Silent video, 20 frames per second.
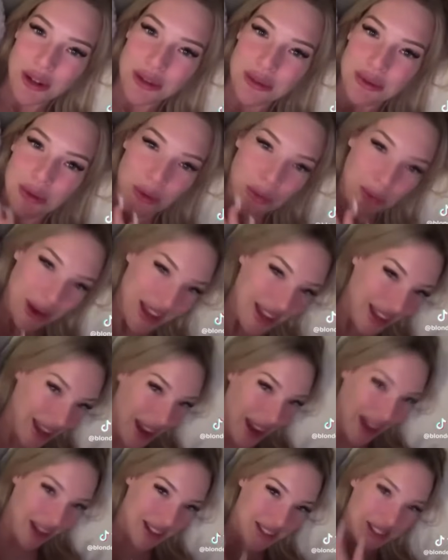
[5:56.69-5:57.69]
from the
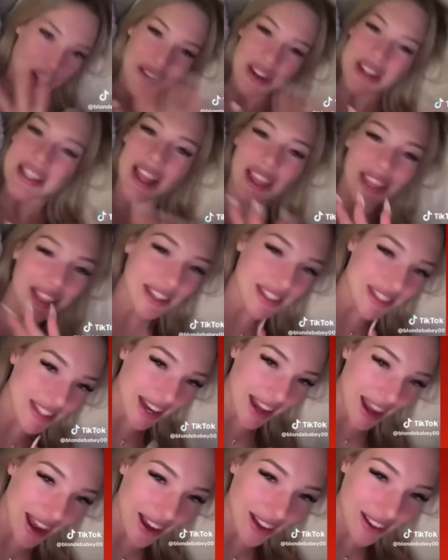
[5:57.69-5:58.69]
weekend because I went to a list
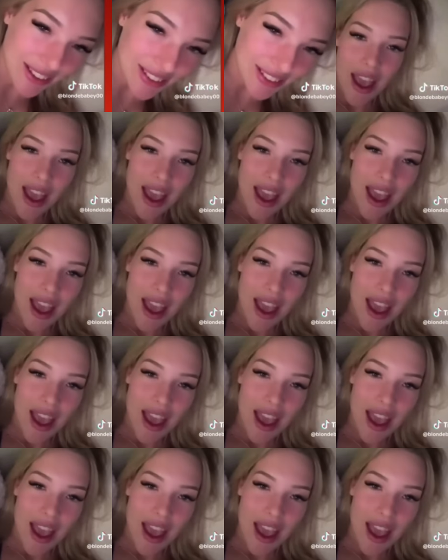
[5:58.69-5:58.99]
now